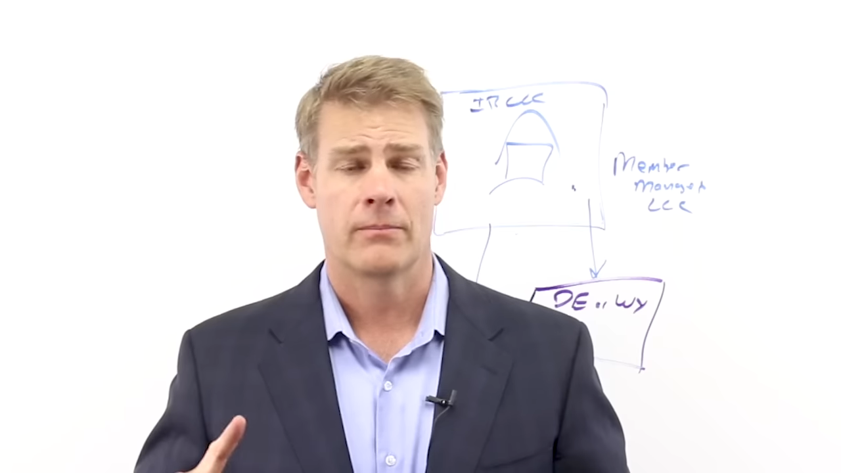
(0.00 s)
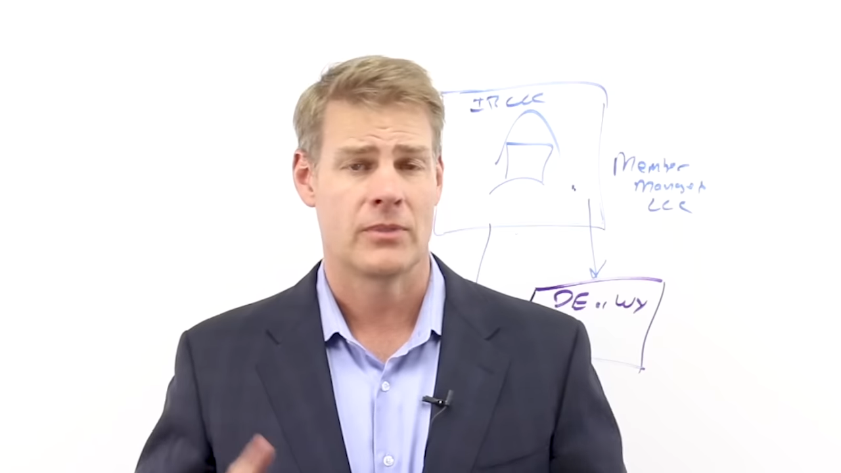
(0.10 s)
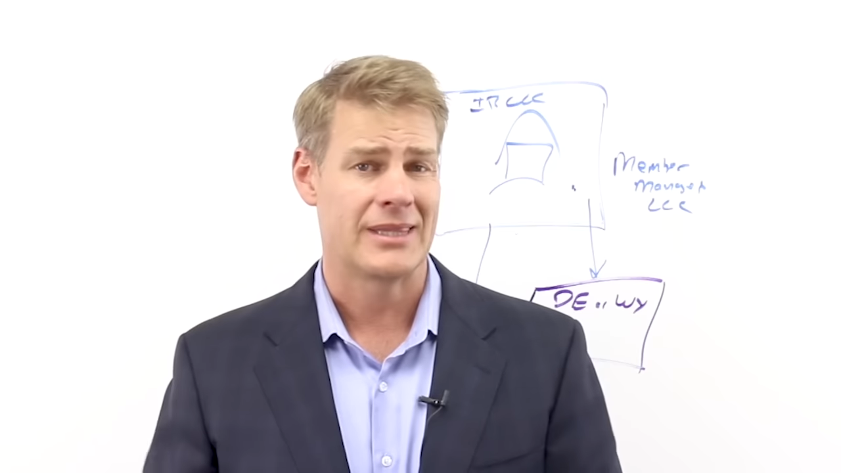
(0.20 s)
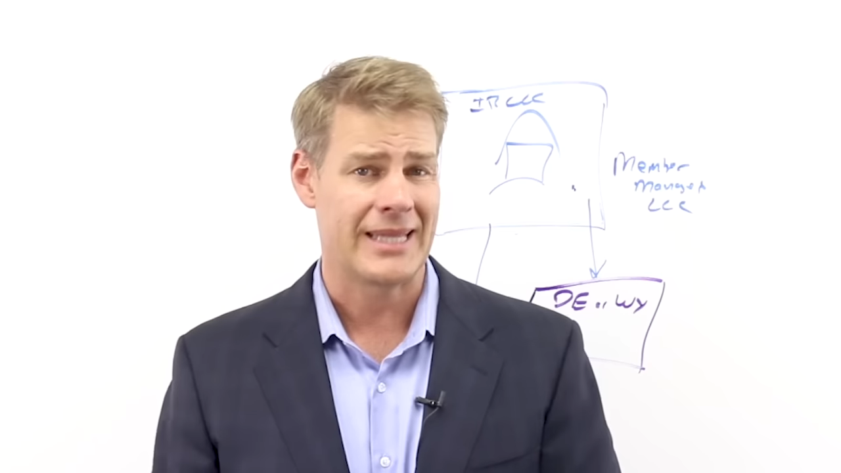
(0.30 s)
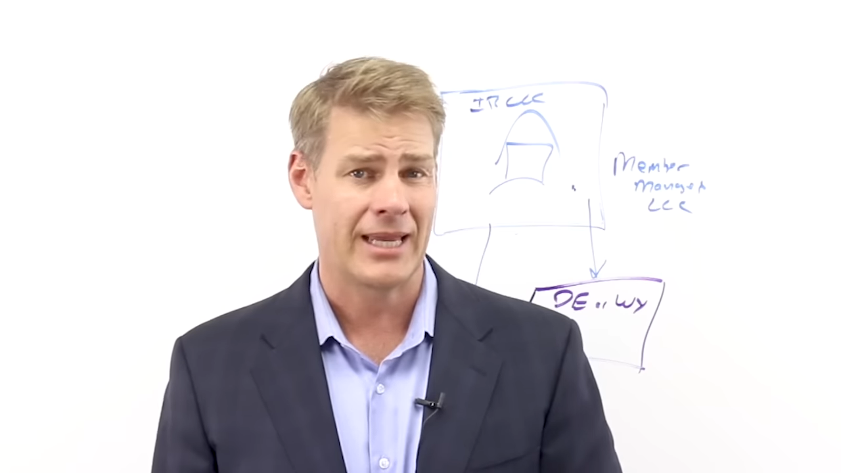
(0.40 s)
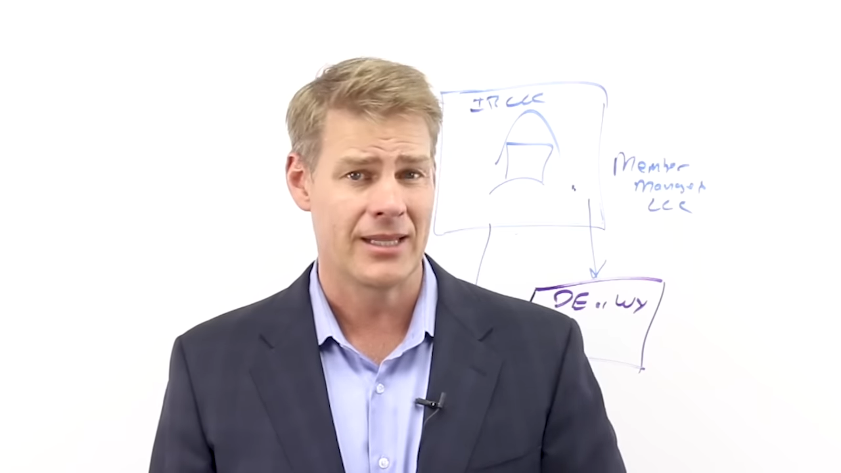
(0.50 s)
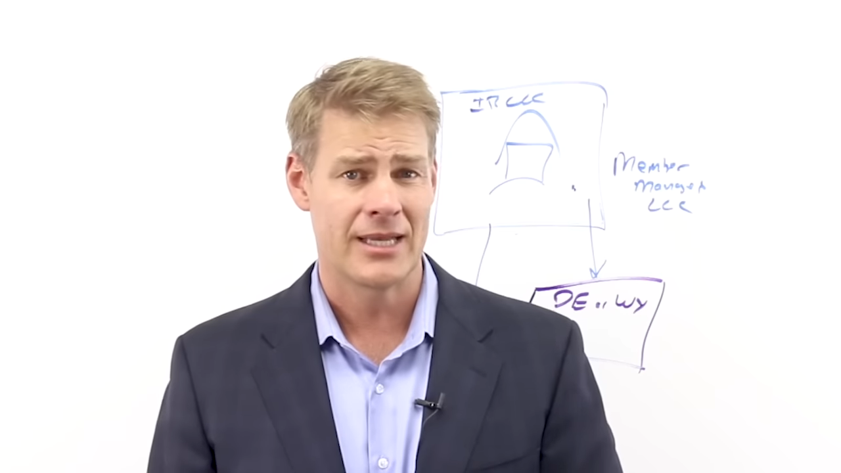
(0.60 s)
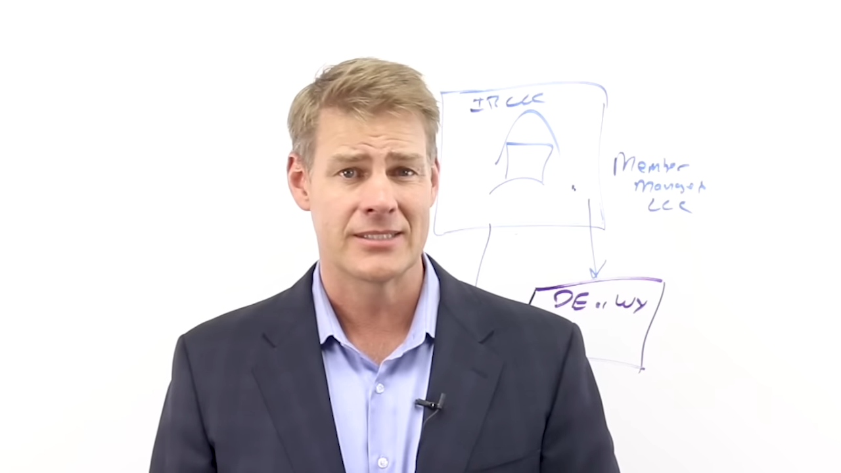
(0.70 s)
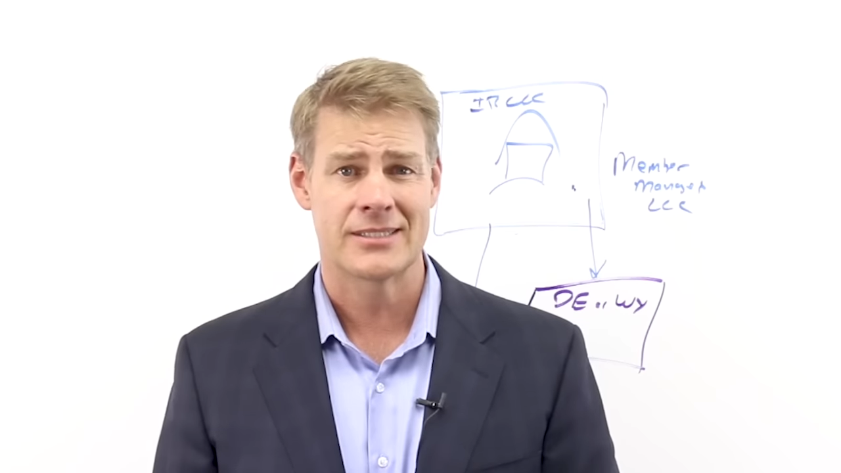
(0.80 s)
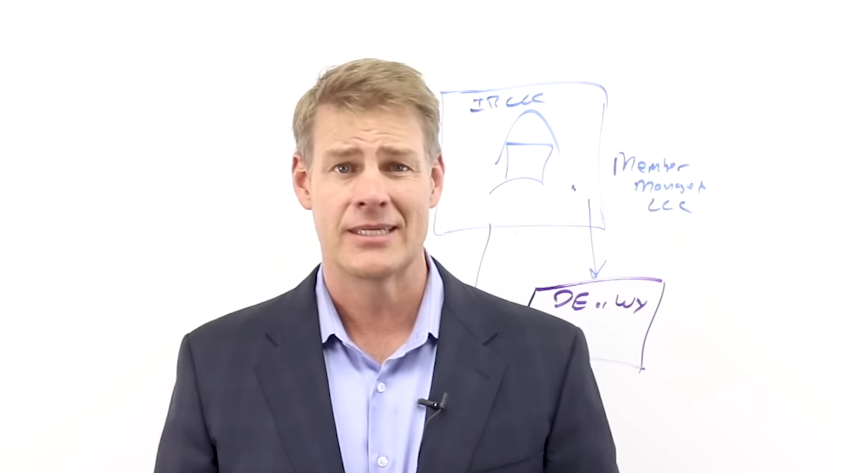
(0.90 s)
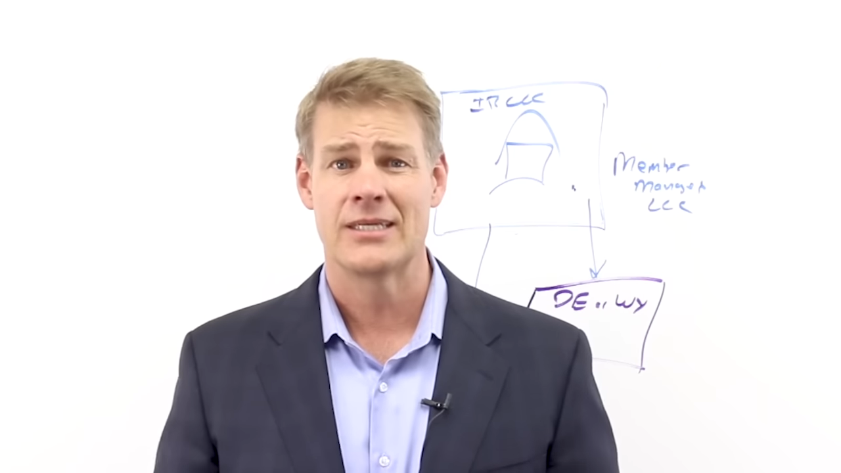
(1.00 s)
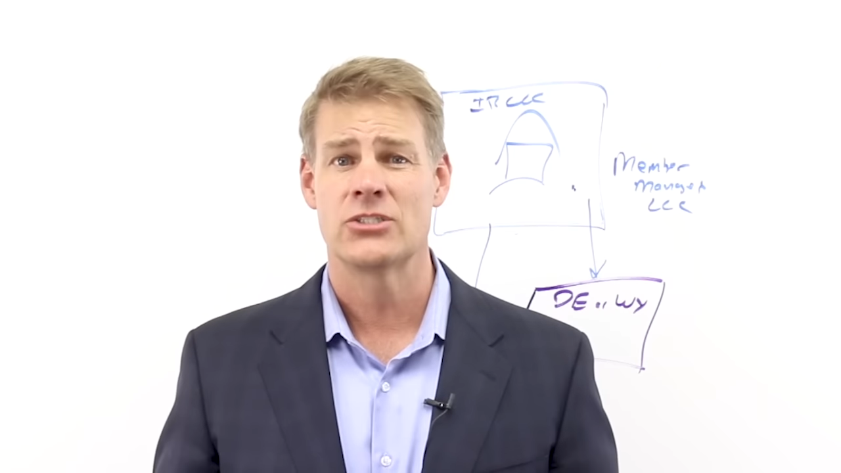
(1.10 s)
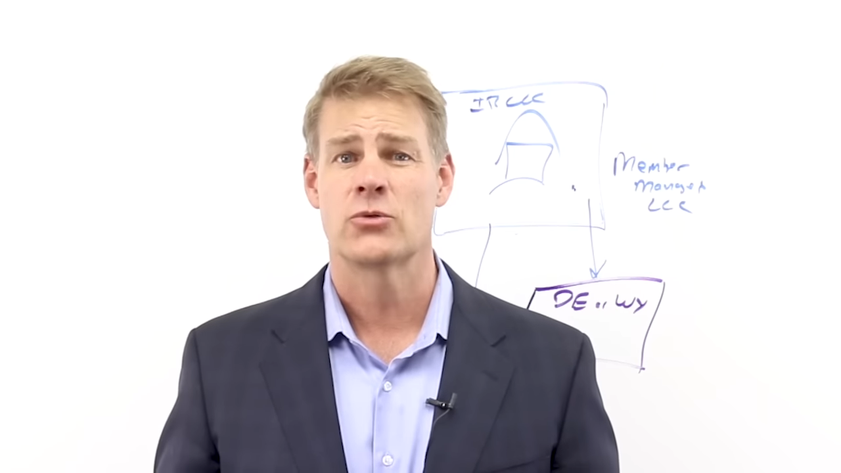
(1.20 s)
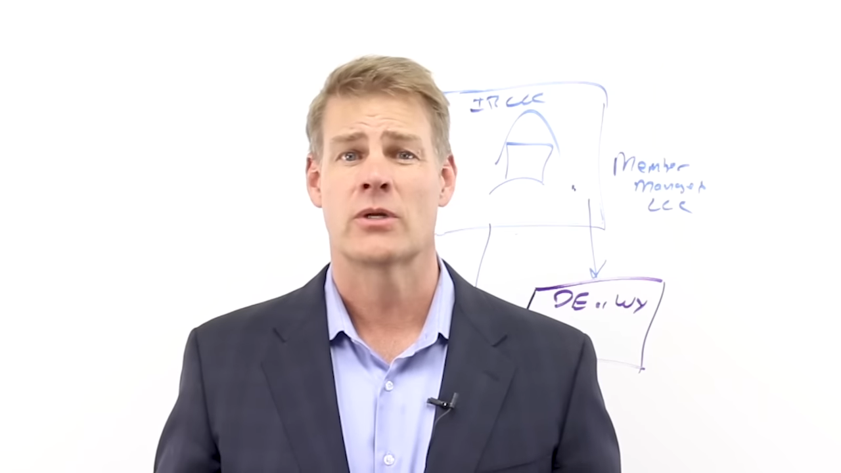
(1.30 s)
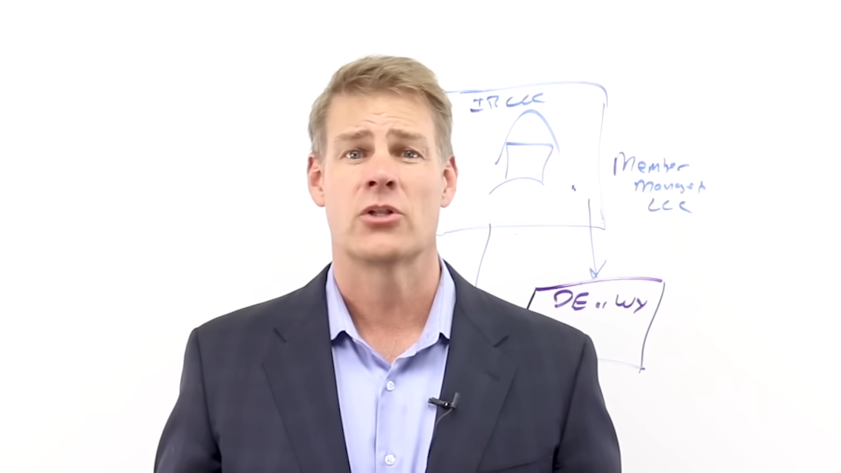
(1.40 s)

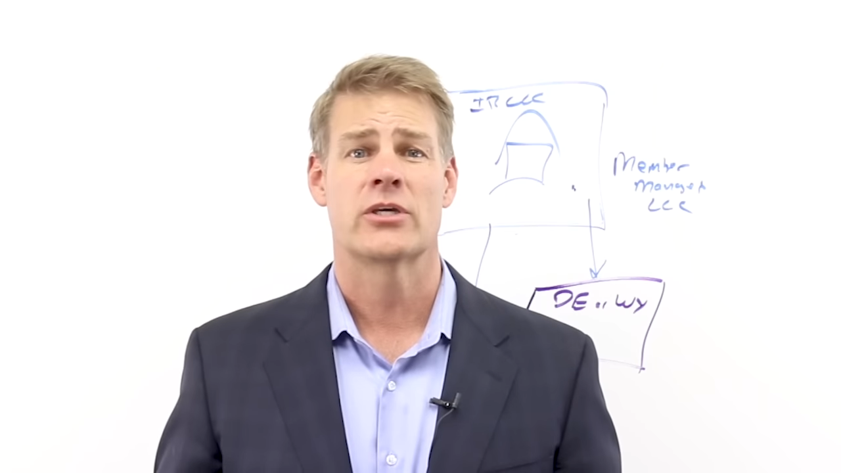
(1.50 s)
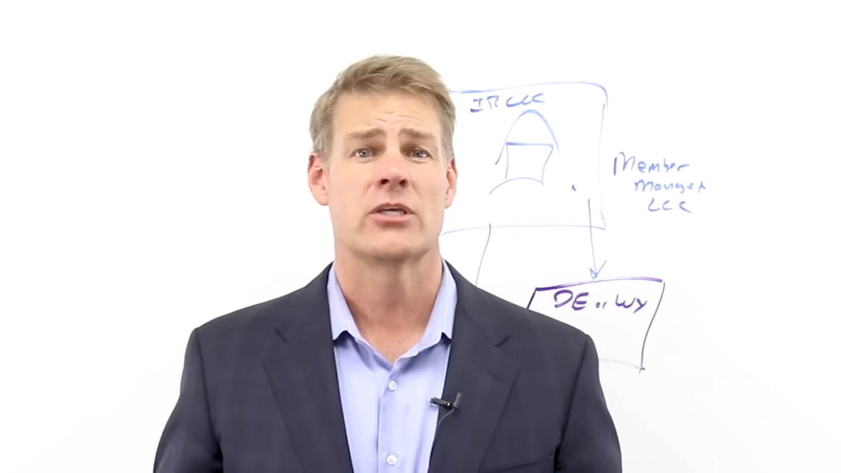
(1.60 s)
LLCs, you want to look